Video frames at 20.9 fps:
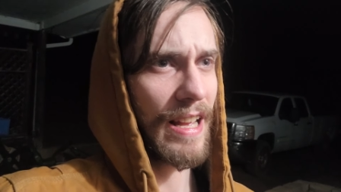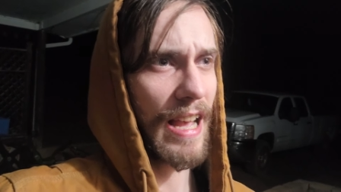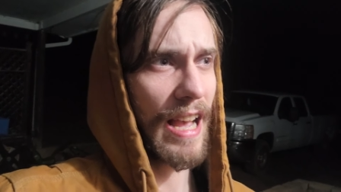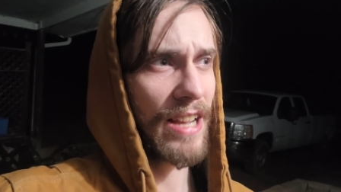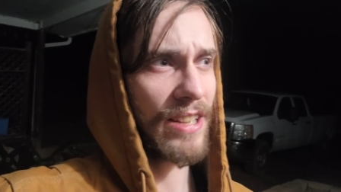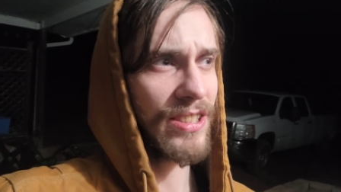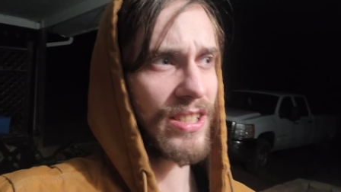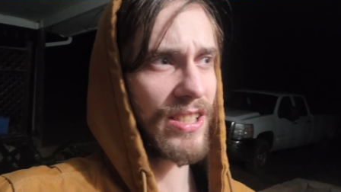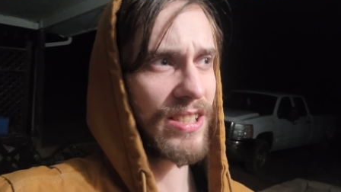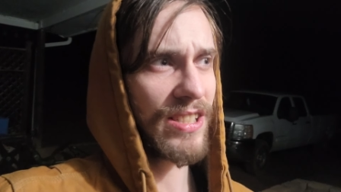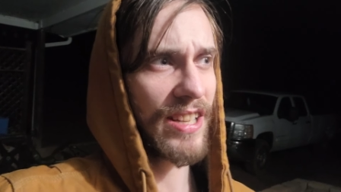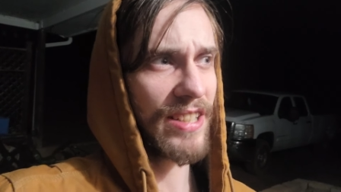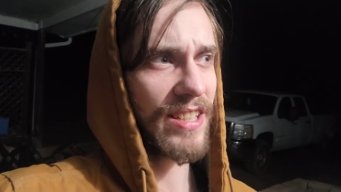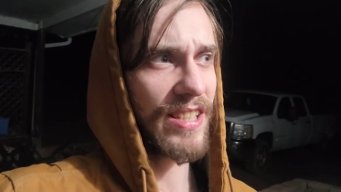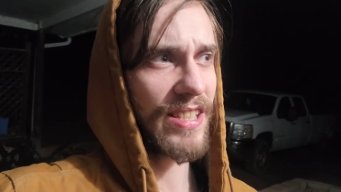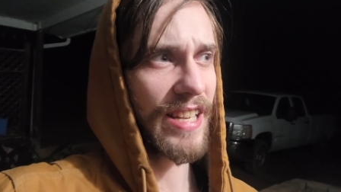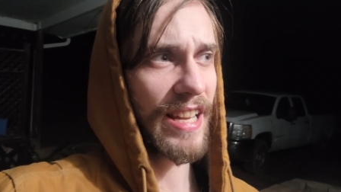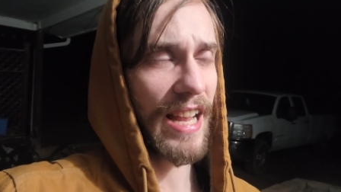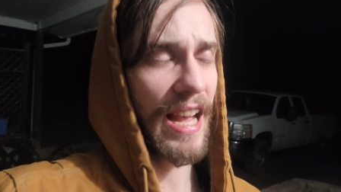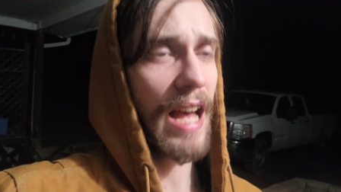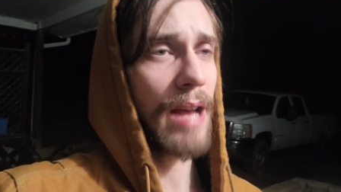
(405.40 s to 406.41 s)
I'd just like to
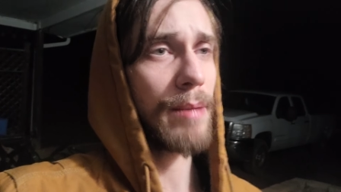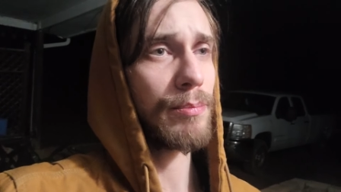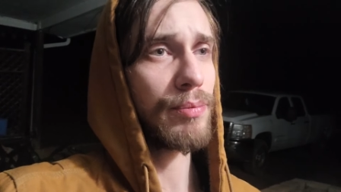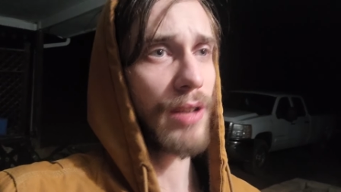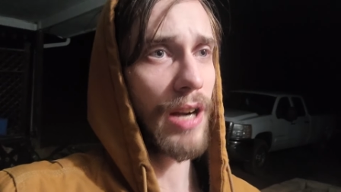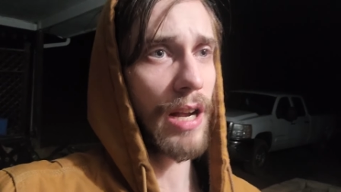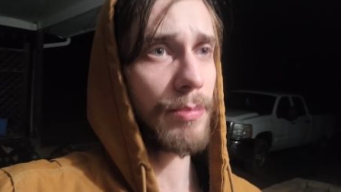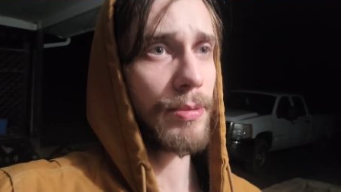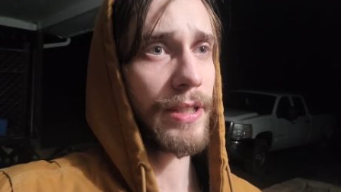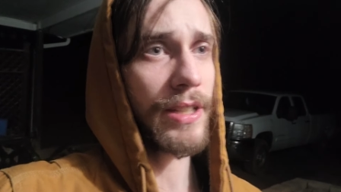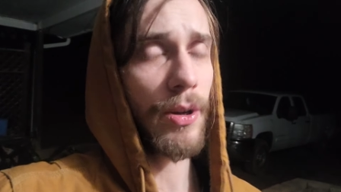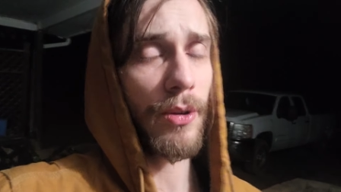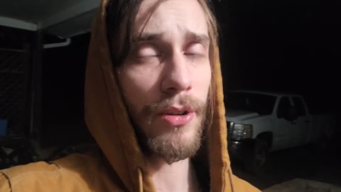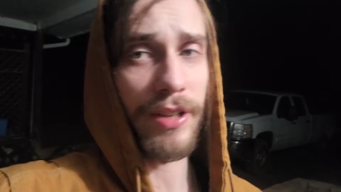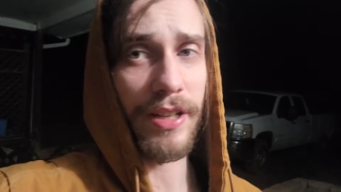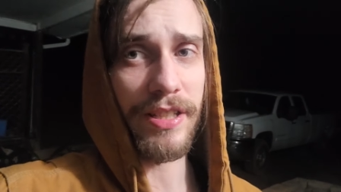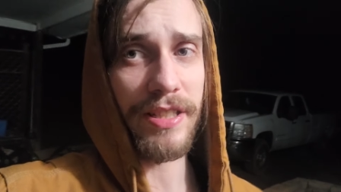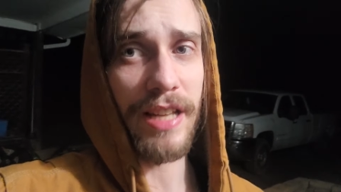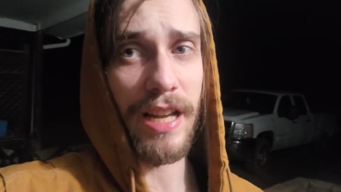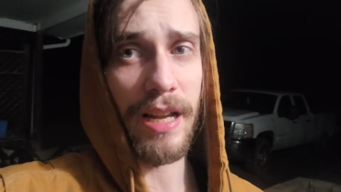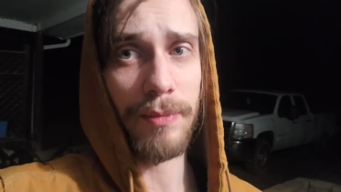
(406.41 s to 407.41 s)
say I'm probably going
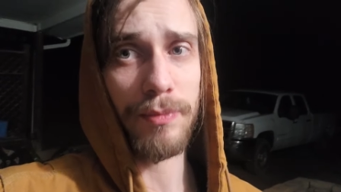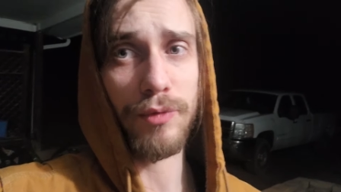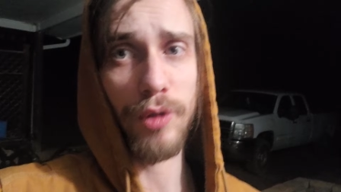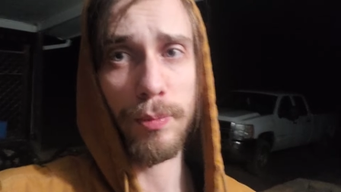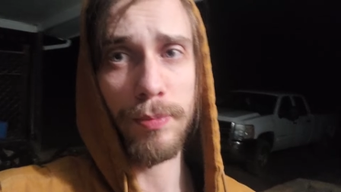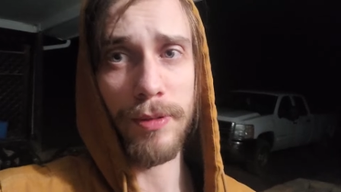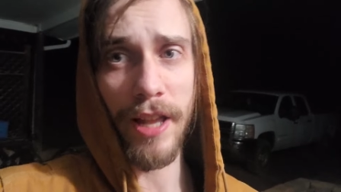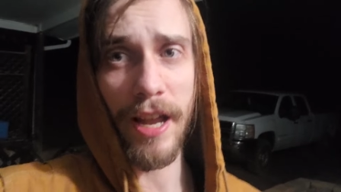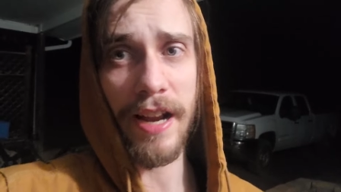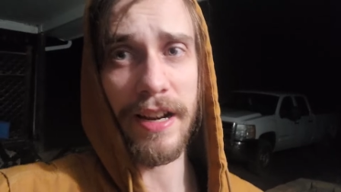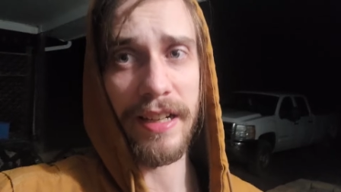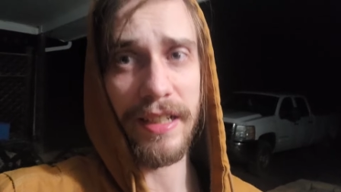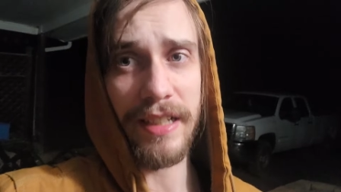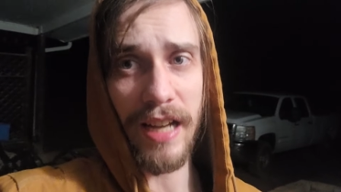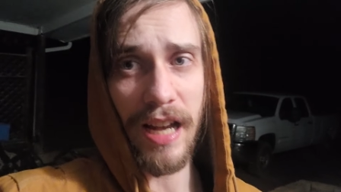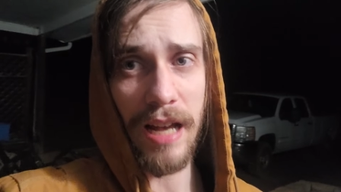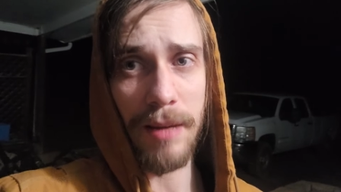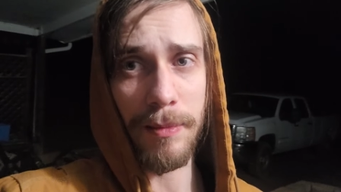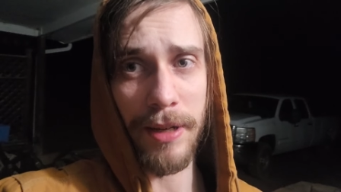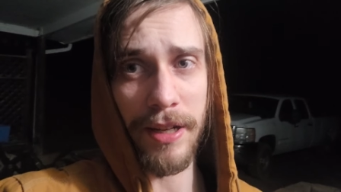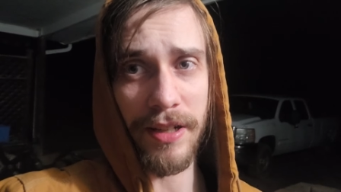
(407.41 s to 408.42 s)
to stop replying to
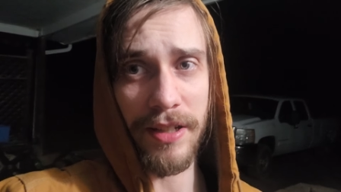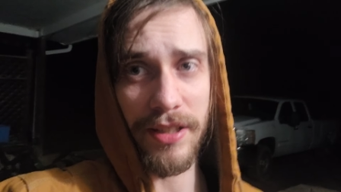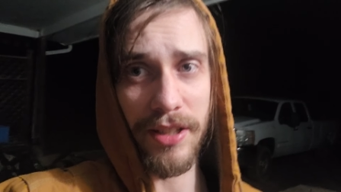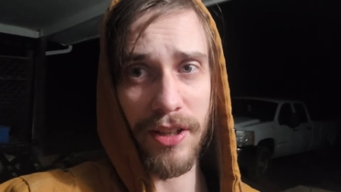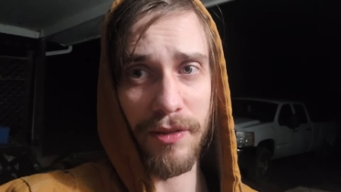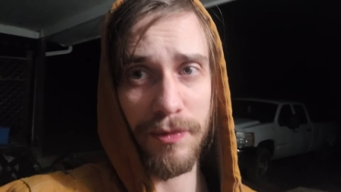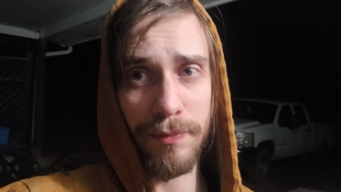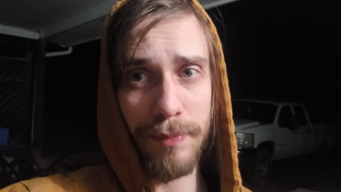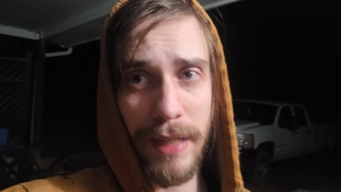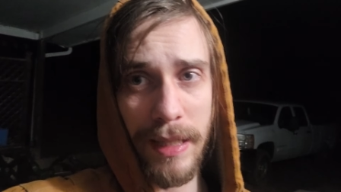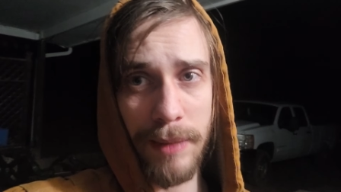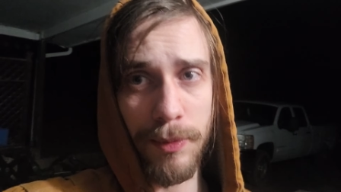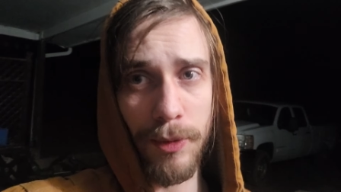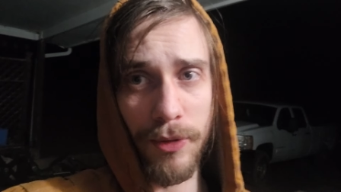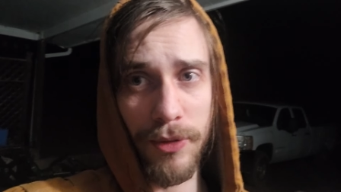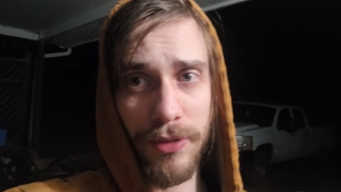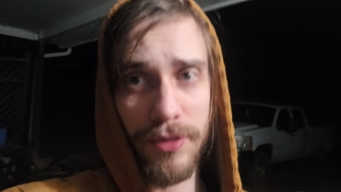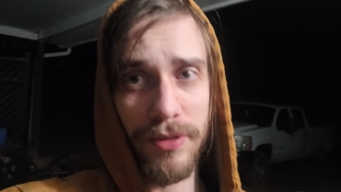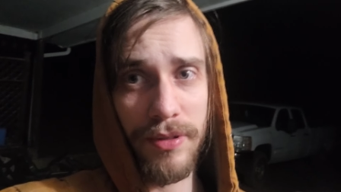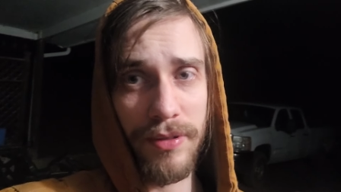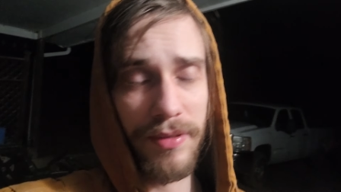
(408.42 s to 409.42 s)
comments of
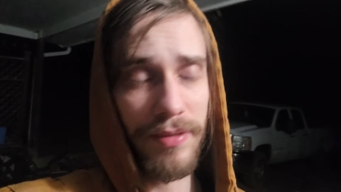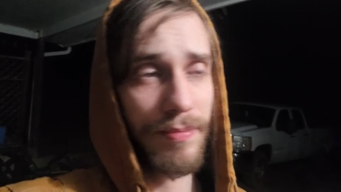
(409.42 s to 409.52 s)
people